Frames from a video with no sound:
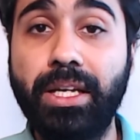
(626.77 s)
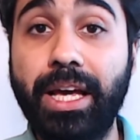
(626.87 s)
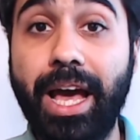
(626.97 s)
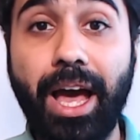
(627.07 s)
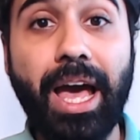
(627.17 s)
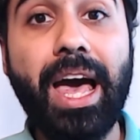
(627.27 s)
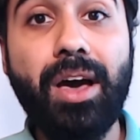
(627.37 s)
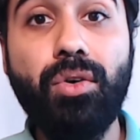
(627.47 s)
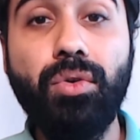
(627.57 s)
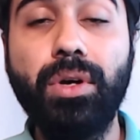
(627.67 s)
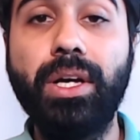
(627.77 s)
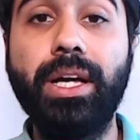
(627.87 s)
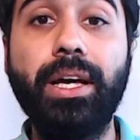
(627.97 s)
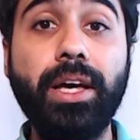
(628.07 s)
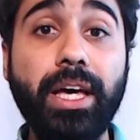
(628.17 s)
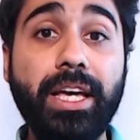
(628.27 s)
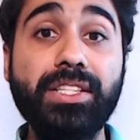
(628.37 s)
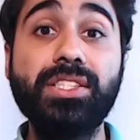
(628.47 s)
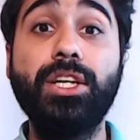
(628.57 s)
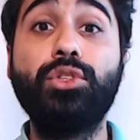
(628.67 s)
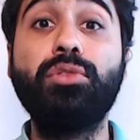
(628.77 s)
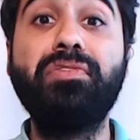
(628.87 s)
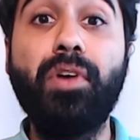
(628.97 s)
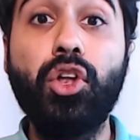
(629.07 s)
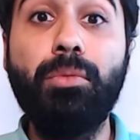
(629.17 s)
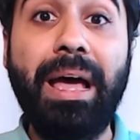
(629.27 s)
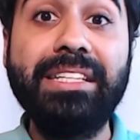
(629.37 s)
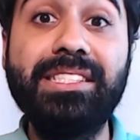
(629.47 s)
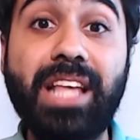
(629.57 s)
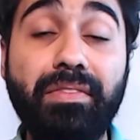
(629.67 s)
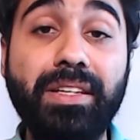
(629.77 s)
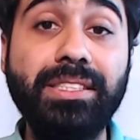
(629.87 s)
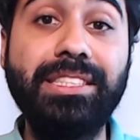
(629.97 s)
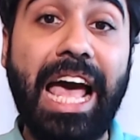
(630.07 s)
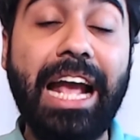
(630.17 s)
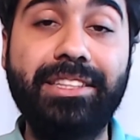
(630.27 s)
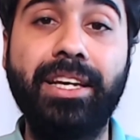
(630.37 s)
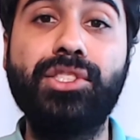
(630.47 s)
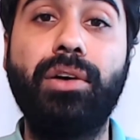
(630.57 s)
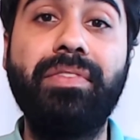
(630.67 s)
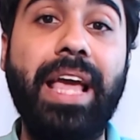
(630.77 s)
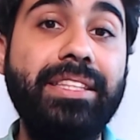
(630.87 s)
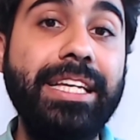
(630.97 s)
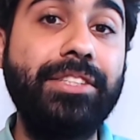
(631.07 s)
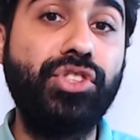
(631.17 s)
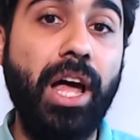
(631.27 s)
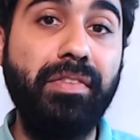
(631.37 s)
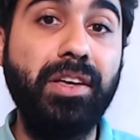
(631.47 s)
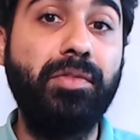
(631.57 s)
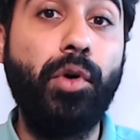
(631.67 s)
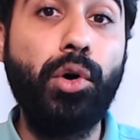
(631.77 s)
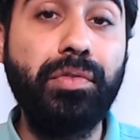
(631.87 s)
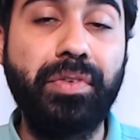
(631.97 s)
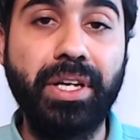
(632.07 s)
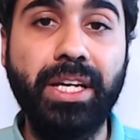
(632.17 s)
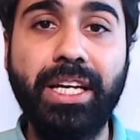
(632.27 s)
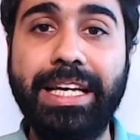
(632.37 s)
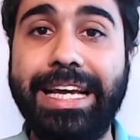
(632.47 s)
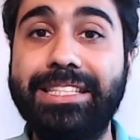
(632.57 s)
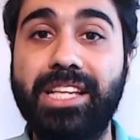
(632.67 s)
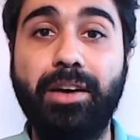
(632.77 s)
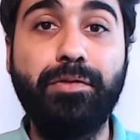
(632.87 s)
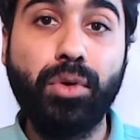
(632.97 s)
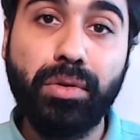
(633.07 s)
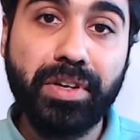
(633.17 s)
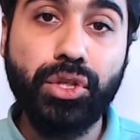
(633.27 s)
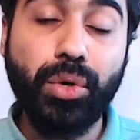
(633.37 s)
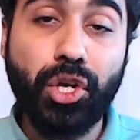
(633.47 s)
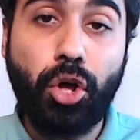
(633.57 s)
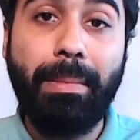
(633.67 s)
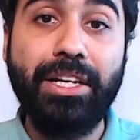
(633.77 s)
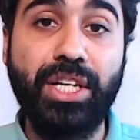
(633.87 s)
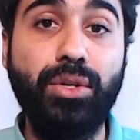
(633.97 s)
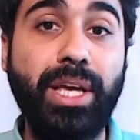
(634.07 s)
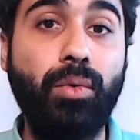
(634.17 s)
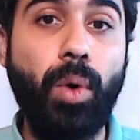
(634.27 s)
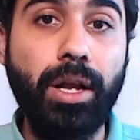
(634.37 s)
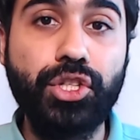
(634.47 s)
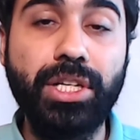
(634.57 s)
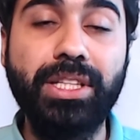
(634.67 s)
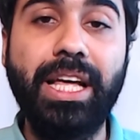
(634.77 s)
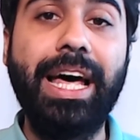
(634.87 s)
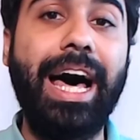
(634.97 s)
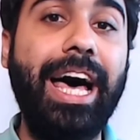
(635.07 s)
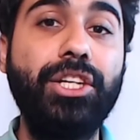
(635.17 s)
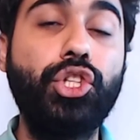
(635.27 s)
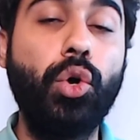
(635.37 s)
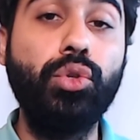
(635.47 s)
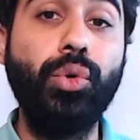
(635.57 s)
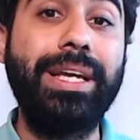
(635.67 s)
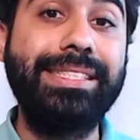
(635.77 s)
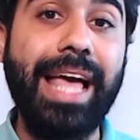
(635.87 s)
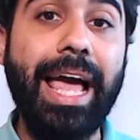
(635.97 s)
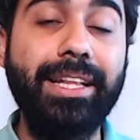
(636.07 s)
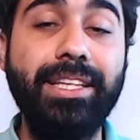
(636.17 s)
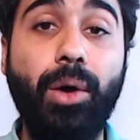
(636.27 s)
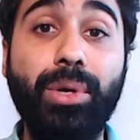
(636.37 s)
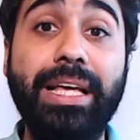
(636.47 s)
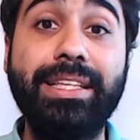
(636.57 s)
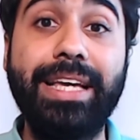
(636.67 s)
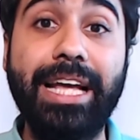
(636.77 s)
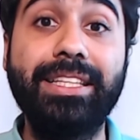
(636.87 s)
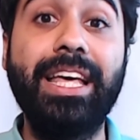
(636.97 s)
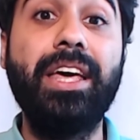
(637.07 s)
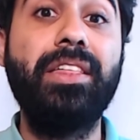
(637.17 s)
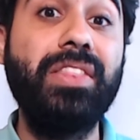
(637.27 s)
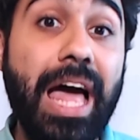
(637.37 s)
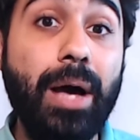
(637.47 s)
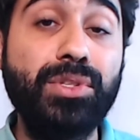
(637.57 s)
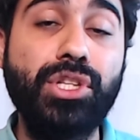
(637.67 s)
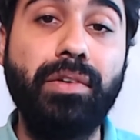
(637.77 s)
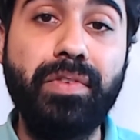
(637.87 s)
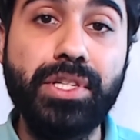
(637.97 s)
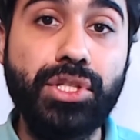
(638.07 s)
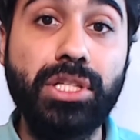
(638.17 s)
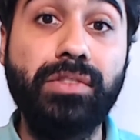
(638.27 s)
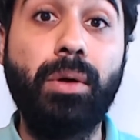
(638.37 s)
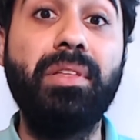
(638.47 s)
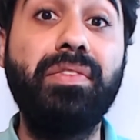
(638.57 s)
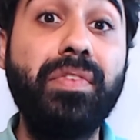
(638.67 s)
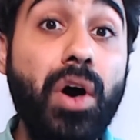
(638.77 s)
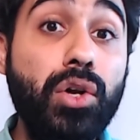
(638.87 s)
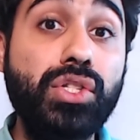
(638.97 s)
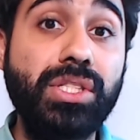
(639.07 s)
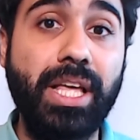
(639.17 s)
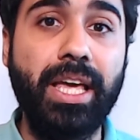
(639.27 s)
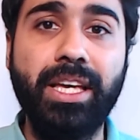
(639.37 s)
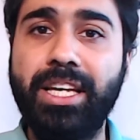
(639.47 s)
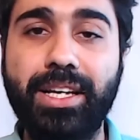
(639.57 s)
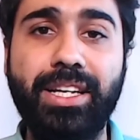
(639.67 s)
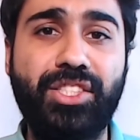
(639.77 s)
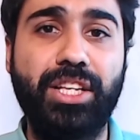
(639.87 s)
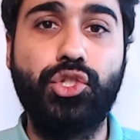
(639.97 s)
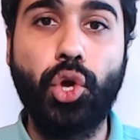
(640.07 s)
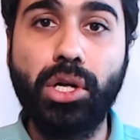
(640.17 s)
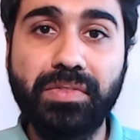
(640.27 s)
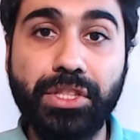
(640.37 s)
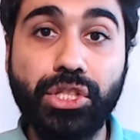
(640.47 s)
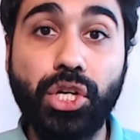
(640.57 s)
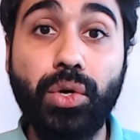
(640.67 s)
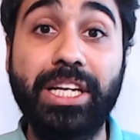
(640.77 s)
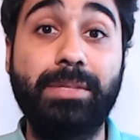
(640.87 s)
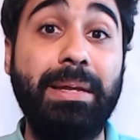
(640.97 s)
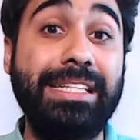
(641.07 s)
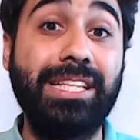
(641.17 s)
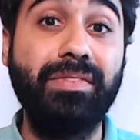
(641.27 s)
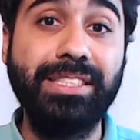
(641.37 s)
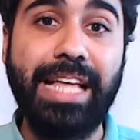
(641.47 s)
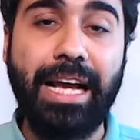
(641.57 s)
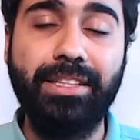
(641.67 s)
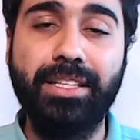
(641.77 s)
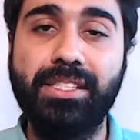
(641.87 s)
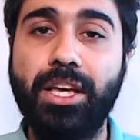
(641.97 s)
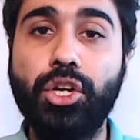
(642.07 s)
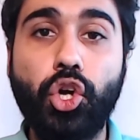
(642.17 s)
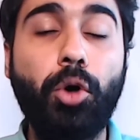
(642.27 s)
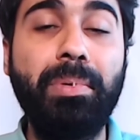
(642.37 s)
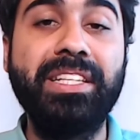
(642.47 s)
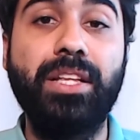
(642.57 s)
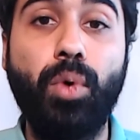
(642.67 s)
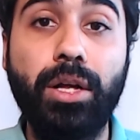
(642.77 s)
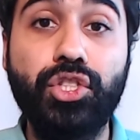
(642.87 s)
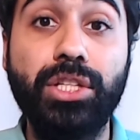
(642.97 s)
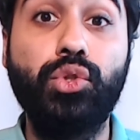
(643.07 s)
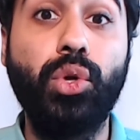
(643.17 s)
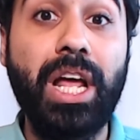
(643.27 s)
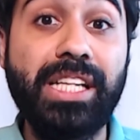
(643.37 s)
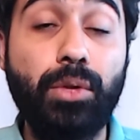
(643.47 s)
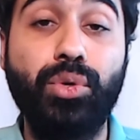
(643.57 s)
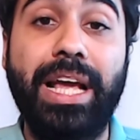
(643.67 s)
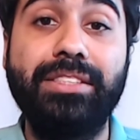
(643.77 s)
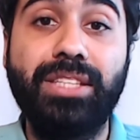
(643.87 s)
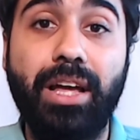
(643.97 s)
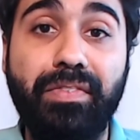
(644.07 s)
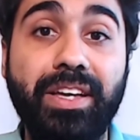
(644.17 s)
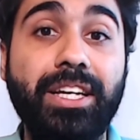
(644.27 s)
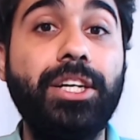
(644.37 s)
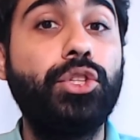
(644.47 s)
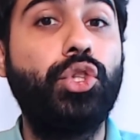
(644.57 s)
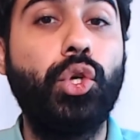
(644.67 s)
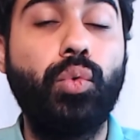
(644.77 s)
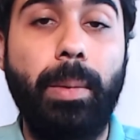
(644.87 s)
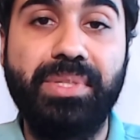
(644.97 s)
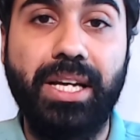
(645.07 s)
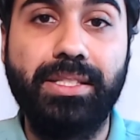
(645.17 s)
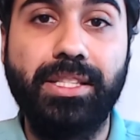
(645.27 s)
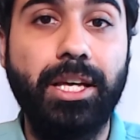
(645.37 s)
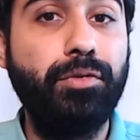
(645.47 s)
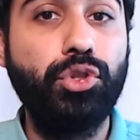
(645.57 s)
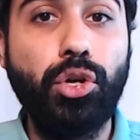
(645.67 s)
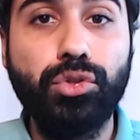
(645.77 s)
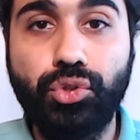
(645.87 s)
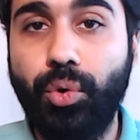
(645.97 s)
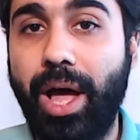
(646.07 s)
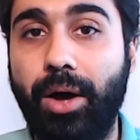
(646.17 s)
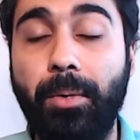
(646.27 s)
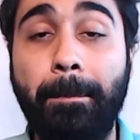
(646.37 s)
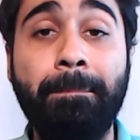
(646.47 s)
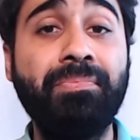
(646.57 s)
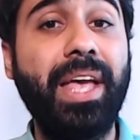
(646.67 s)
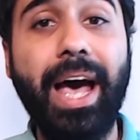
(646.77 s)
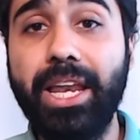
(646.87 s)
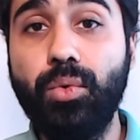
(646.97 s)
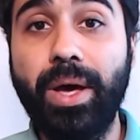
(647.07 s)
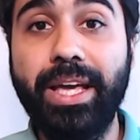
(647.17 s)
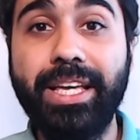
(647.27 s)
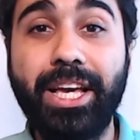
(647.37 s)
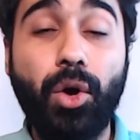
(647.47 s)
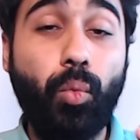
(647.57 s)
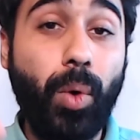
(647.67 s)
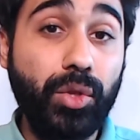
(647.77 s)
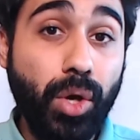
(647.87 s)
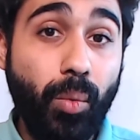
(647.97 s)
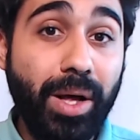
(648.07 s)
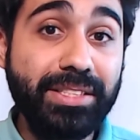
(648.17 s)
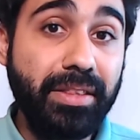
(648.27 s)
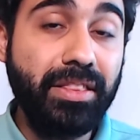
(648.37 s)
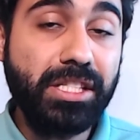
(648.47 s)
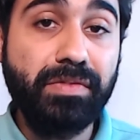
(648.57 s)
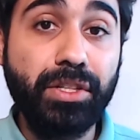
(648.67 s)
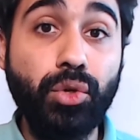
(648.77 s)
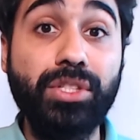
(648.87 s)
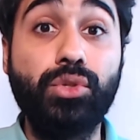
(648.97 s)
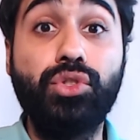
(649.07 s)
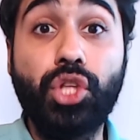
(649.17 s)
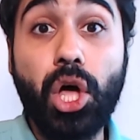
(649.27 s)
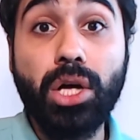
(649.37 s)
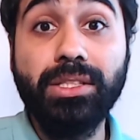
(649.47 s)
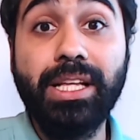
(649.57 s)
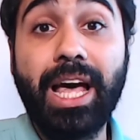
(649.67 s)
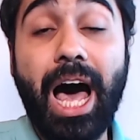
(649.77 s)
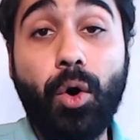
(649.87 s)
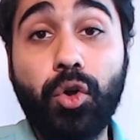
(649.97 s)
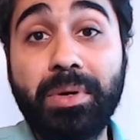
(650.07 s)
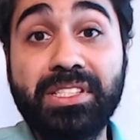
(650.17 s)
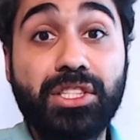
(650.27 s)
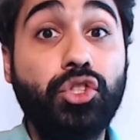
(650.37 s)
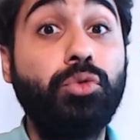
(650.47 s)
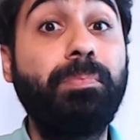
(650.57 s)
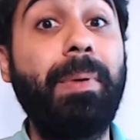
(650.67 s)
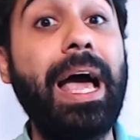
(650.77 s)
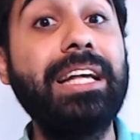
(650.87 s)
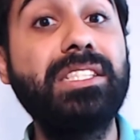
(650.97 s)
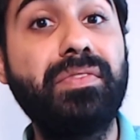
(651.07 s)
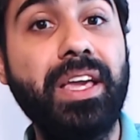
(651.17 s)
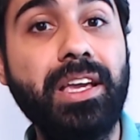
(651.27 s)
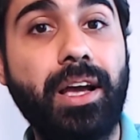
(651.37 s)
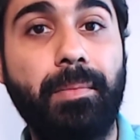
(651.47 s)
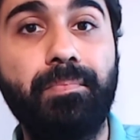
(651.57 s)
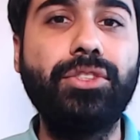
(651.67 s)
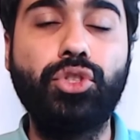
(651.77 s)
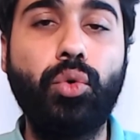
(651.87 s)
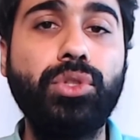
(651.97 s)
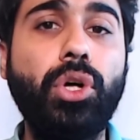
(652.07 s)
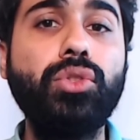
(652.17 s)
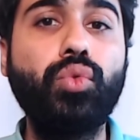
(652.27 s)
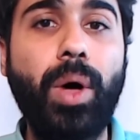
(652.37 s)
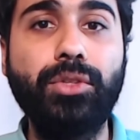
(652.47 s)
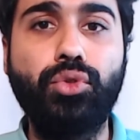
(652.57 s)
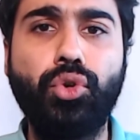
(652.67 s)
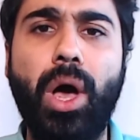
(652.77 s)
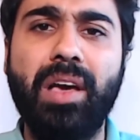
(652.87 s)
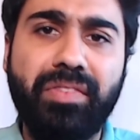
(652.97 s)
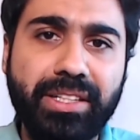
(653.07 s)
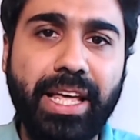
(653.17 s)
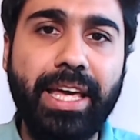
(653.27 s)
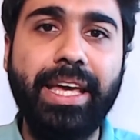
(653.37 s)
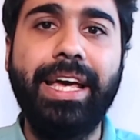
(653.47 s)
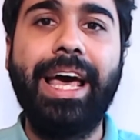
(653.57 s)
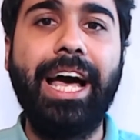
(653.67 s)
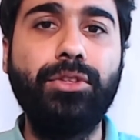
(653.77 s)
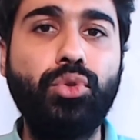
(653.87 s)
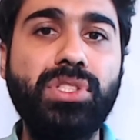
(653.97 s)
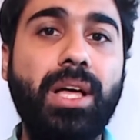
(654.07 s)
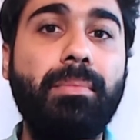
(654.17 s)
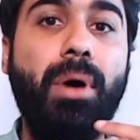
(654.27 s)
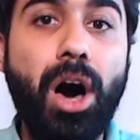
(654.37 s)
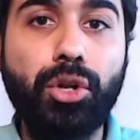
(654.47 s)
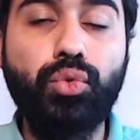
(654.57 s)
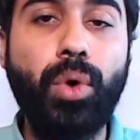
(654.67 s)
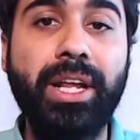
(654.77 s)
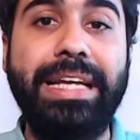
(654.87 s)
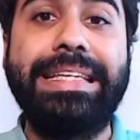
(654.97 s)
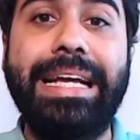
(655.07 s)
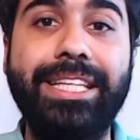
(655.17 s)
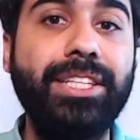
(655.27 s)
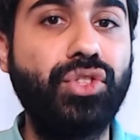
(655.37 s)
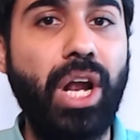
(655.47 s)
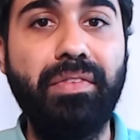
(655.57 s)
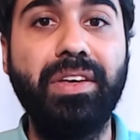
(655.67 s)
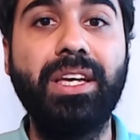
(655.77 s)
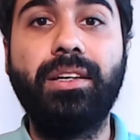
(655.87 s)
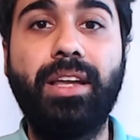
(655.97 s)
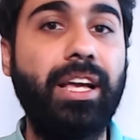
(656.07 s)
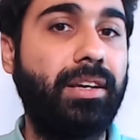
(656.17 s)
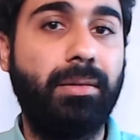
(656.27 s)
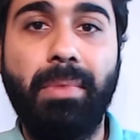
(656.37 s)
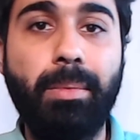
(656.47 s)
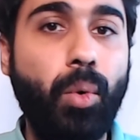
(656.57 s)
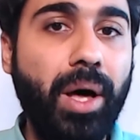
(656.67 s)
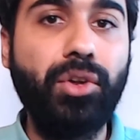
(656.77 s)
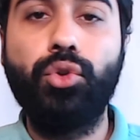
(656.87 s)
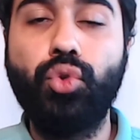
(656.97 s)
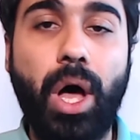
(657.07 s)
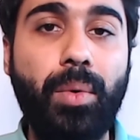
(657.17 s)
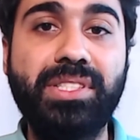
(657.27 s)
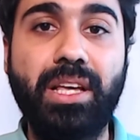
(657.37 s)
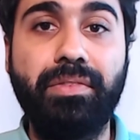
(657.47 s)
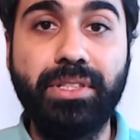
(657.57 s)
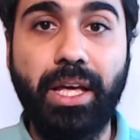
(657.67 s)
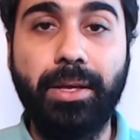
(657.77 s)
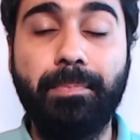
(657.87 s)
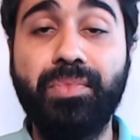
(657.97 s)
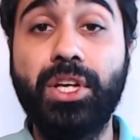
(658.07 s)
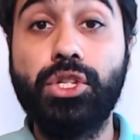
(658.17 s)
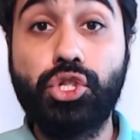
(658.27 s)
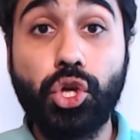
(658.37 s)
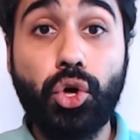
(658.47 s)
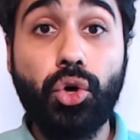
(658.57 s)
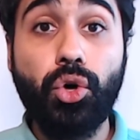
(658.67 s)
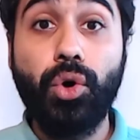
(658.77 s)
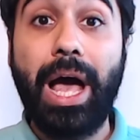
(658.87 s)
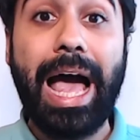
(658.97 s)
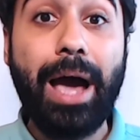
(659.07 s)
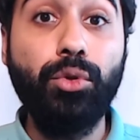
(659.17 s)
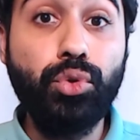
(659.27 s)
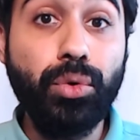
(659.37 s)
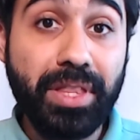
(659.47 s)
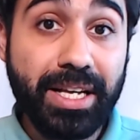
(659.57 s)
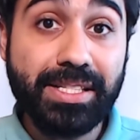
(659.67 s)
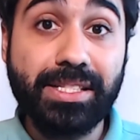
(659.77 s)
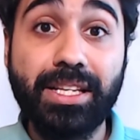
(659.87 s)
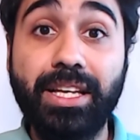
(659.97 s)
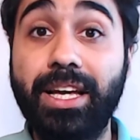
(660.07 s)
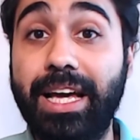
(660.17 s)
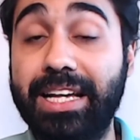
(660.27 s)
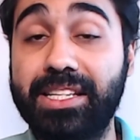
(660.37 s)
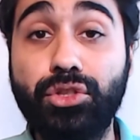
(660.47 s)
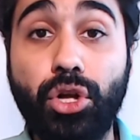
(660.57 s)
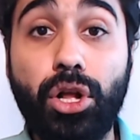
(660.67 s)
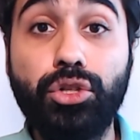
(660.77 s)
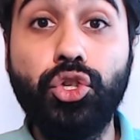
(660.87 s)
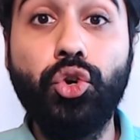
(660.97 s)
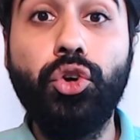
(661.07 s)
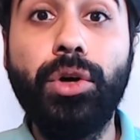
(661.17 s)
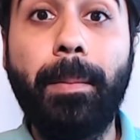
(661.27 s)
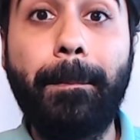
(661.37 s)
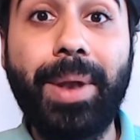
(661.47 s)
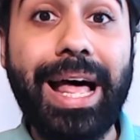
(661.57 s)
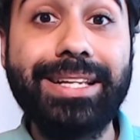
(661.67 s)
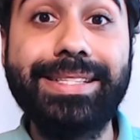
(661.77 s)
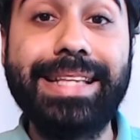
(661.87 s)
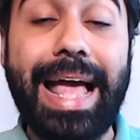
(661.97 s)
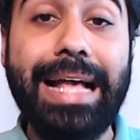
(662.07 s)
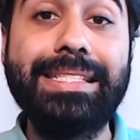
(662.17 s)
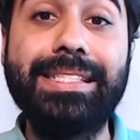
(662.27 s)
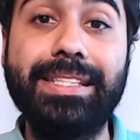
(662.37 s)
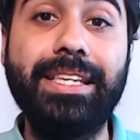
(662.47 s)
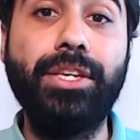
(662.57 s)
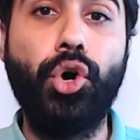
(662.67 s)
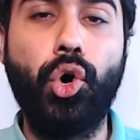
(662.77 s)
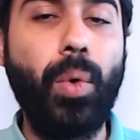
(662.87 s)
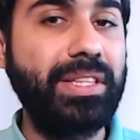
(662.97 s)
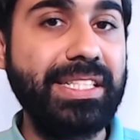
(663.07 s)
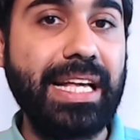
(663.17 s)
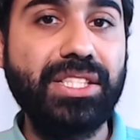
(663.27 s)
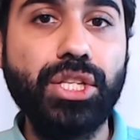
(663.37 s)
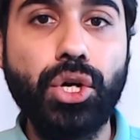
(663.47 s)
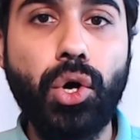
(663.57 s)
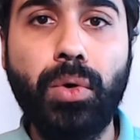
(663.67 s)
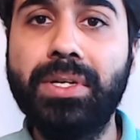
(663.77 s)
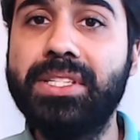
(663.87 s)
How? Is to follow my 7 tactics of getting traffic for free. It's a full video here on my channel, you can watch it. I showed you exactly how you can get thousands of visitors from the first day. It's a short video explaining 7 tactics. Go please and watch it to learn how to get traffic to your websites if you don't know how. Anyway, what we want in this video is to turn our business into passive income. So we don't want to go every day and do some hard work in getting traffic, like maybe 1 or 2 hours every day. So how to do this? As I told you, plus SEO. What is SEO?